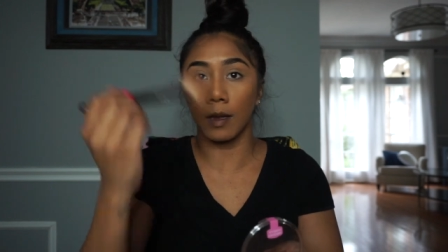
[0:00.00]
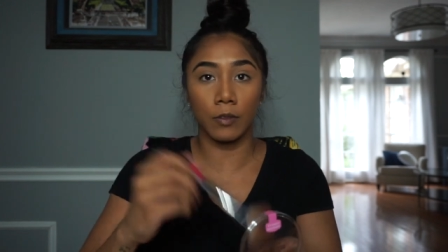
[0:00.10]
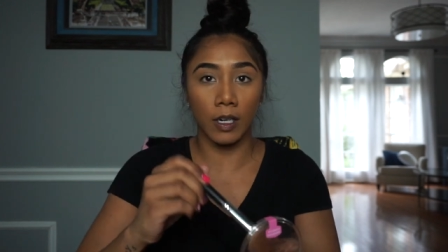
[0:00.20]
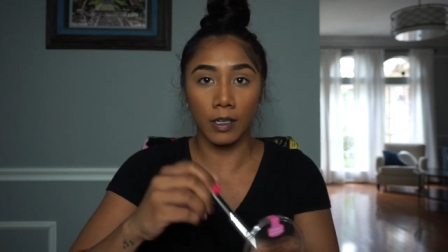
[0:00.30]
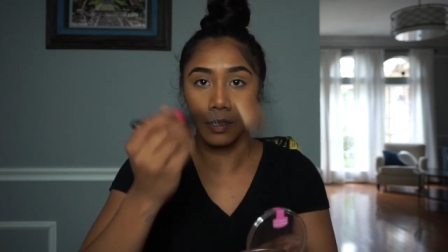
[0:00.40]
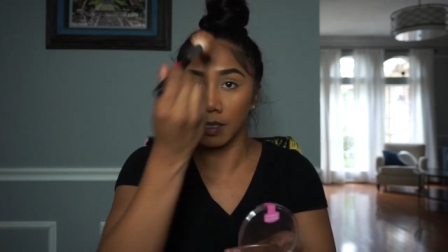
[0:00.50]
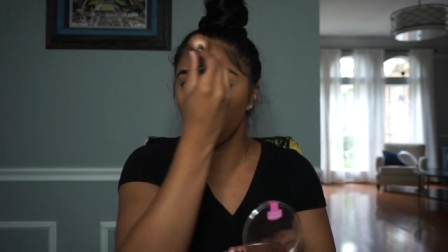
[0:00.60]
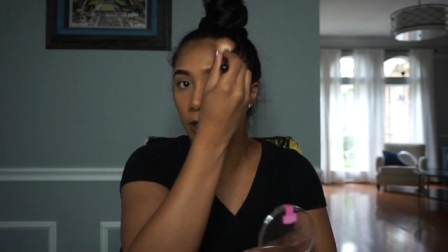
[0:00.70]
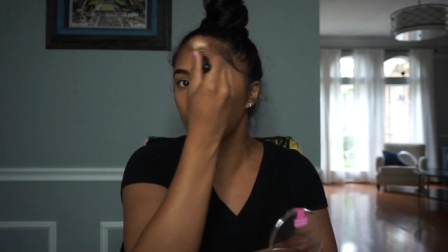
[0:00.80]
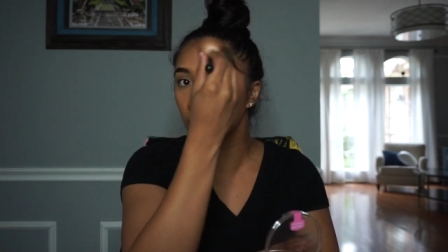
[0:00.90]
I'm trying to
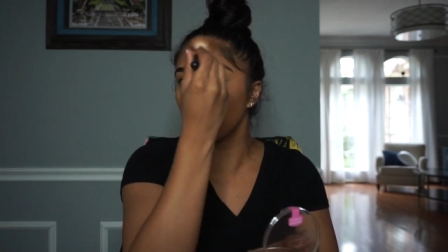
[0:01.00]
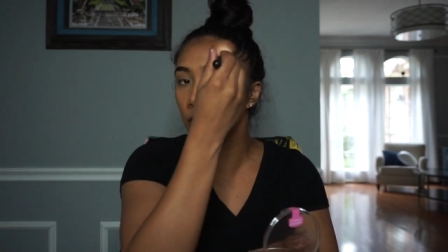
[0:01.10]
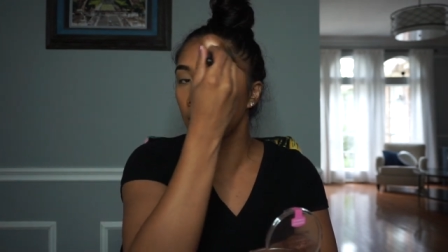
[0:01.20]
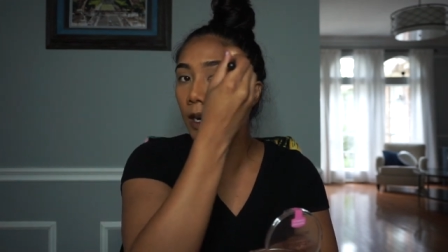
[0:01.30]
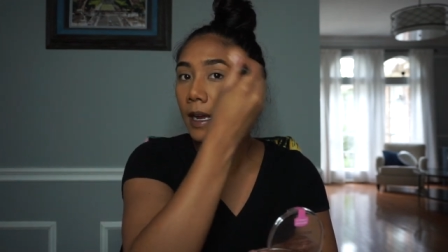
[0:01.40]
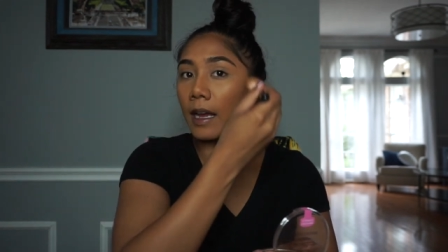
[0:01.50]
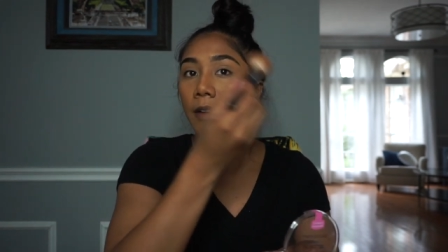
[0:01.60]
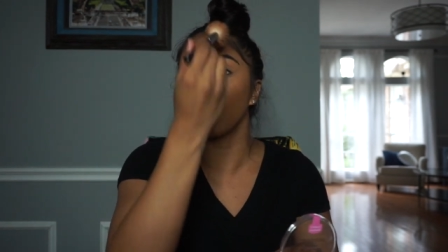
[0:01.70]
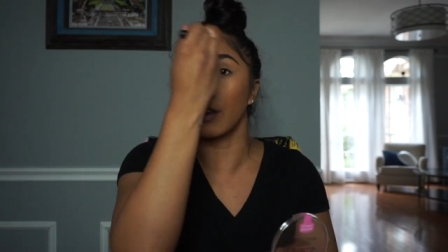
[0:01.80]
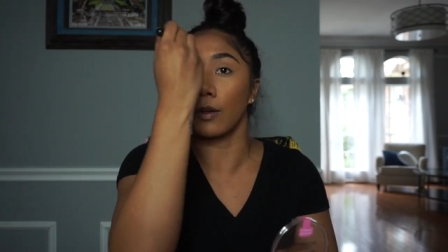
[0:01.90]
create the illusion that I
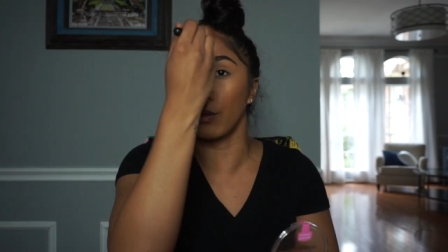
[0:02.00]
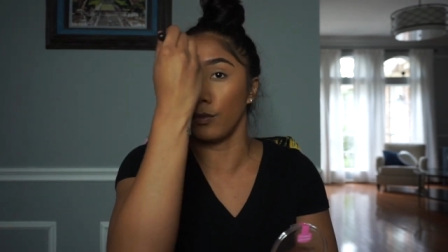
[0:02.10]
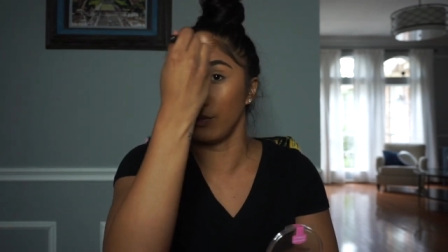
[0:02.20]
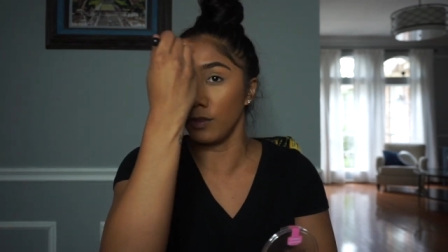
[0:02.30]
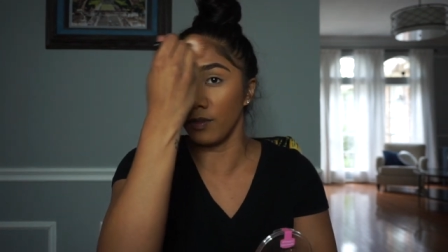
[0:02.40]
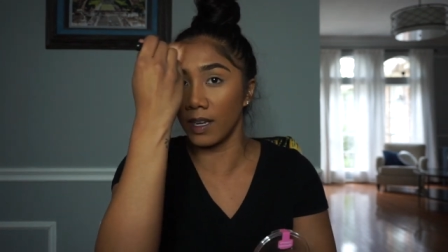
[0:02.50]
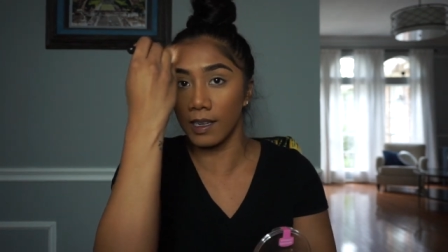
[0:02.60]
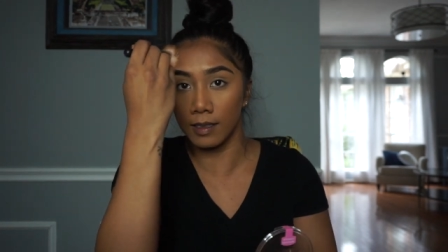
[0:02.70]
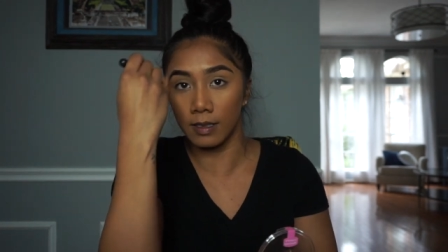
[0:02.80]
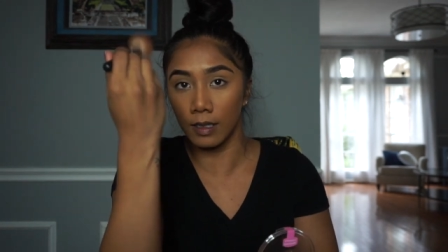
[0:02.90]
have an oval
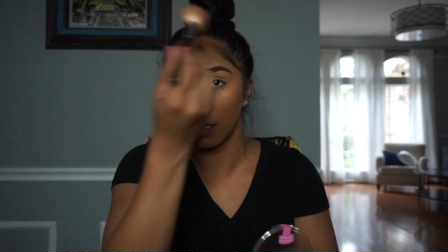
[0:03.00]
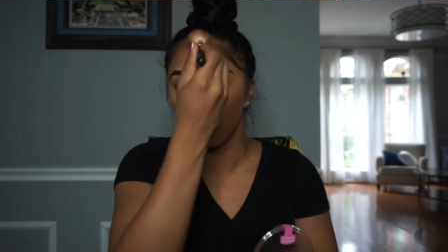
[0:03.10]
face.